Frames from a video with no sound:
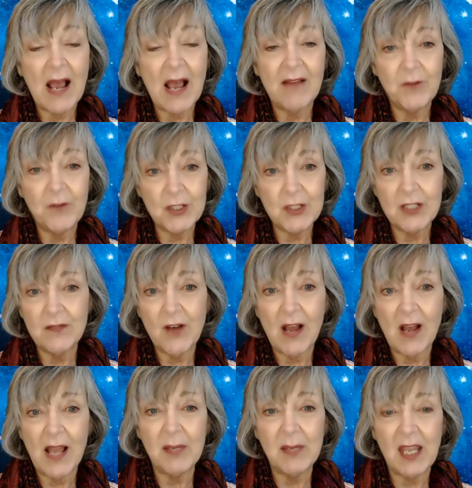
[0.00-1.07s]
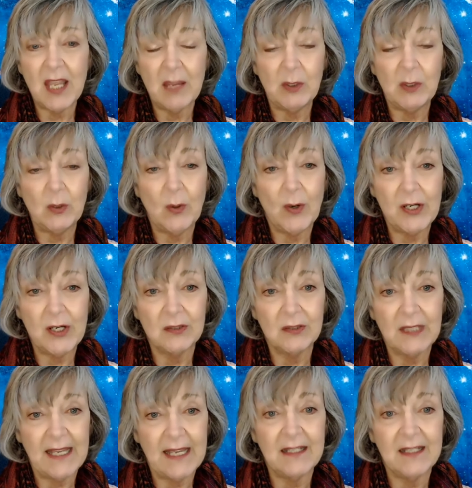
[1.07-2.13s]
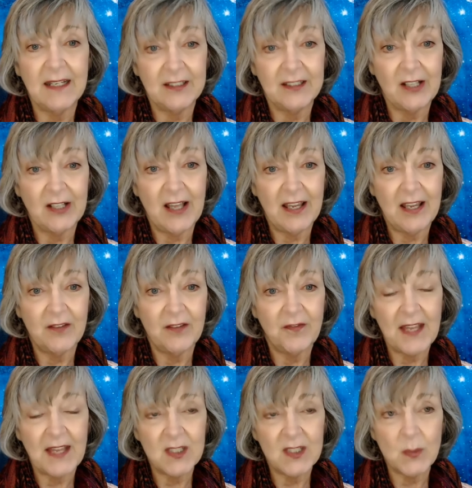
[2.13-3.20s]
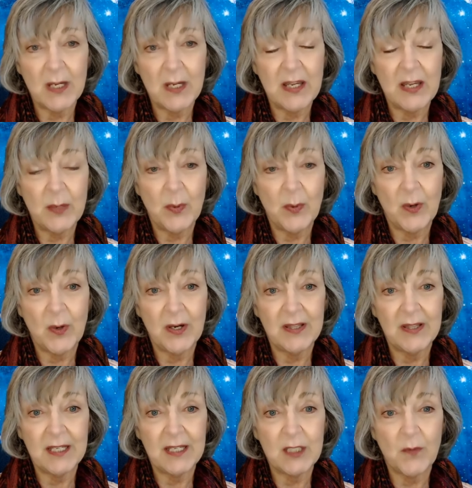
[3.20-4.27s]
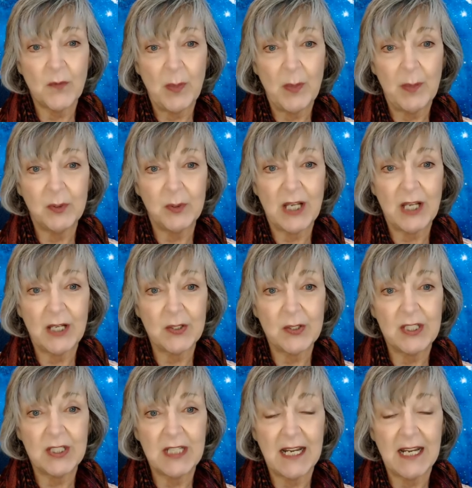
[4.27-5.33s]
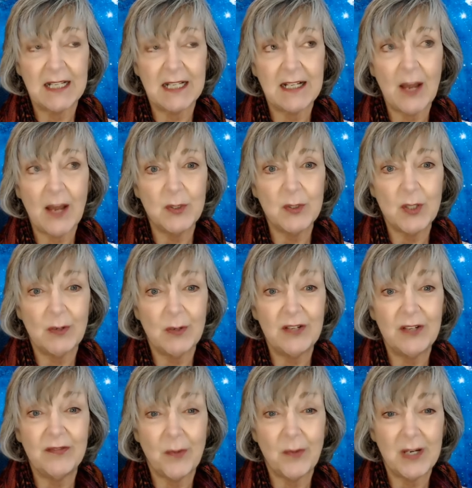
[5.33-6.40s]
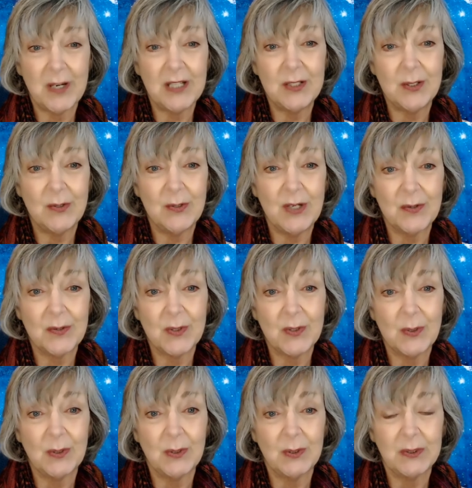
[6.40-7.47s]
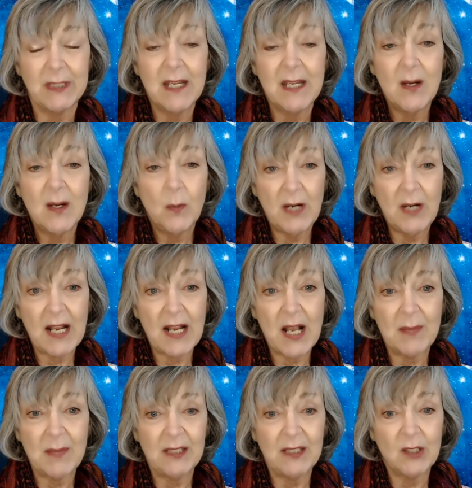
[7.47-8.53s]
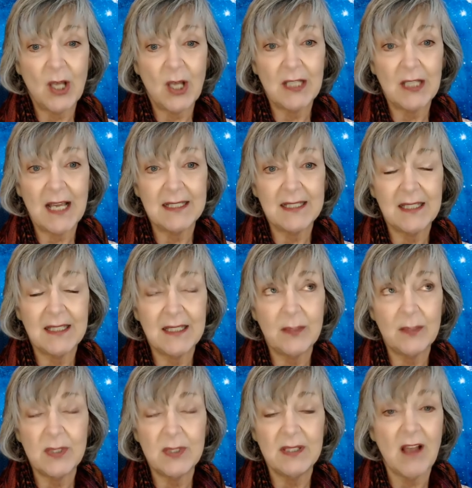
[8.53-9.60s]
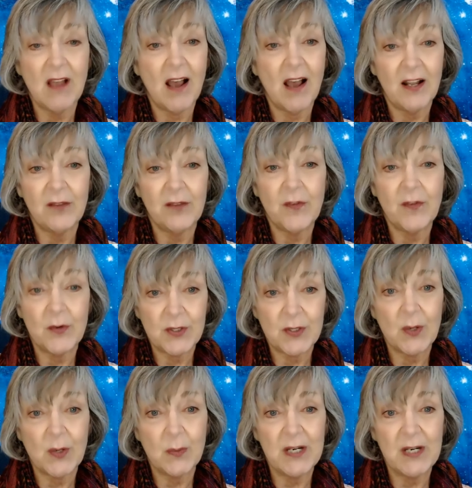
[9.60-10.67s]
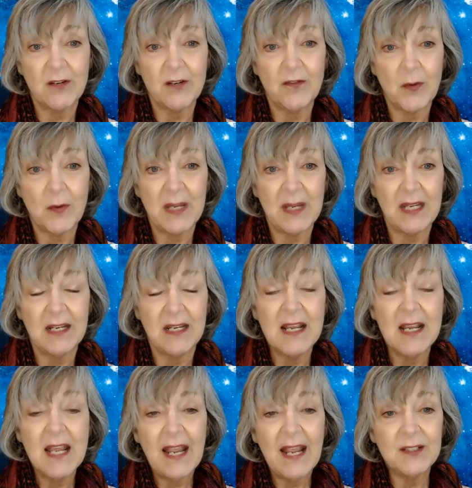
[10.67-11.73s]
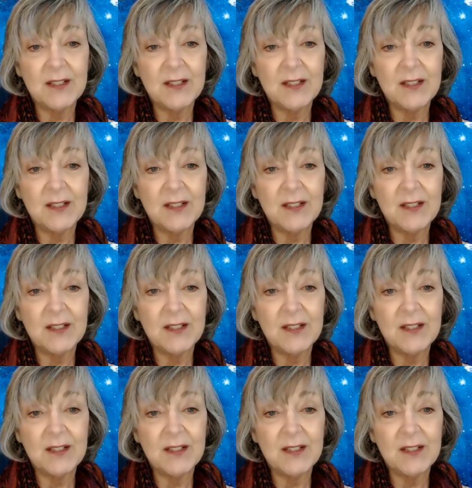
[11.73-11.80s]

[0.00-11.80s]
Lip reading: first of all, I became a lawyer late in life. That's one of the important things for people to understand. I was already 42 years old when I got my law license. It was not a first career for me. And